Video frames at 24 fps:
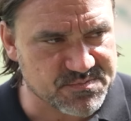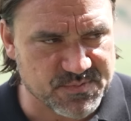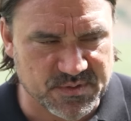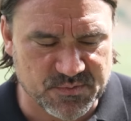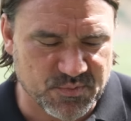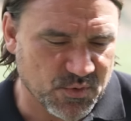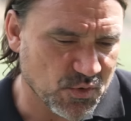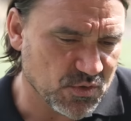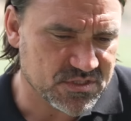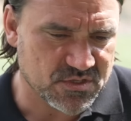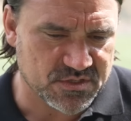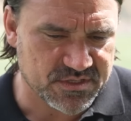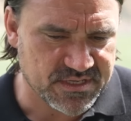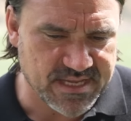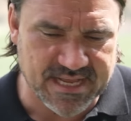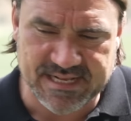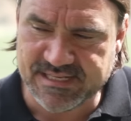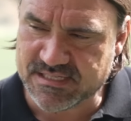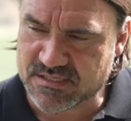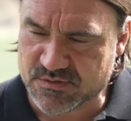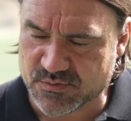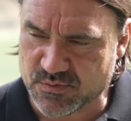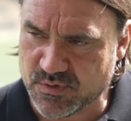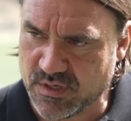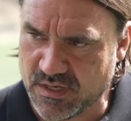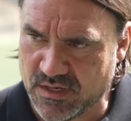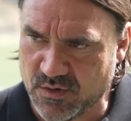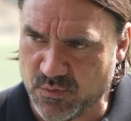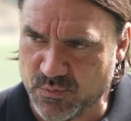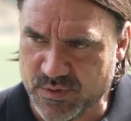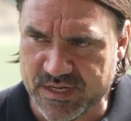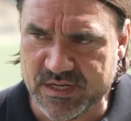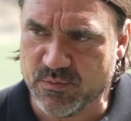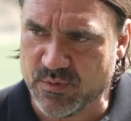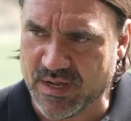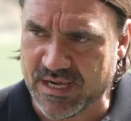but we also dealt
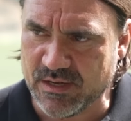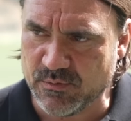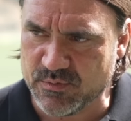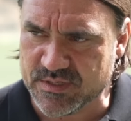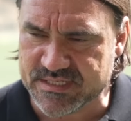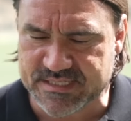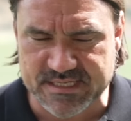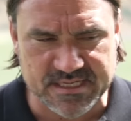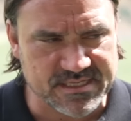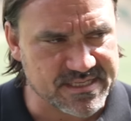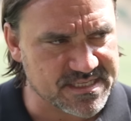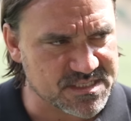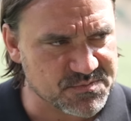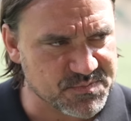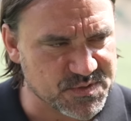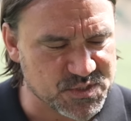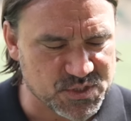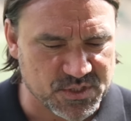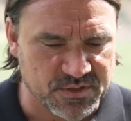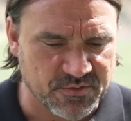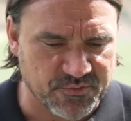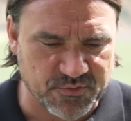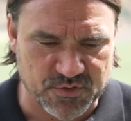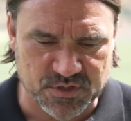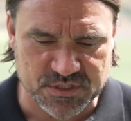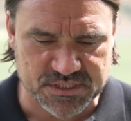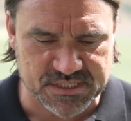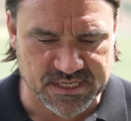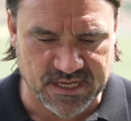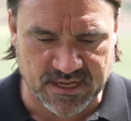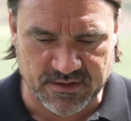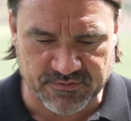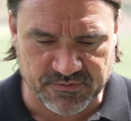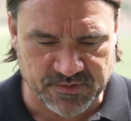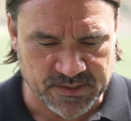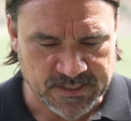really well with it, especially in the first
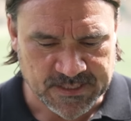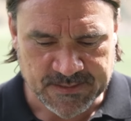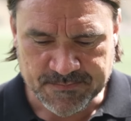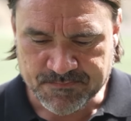half.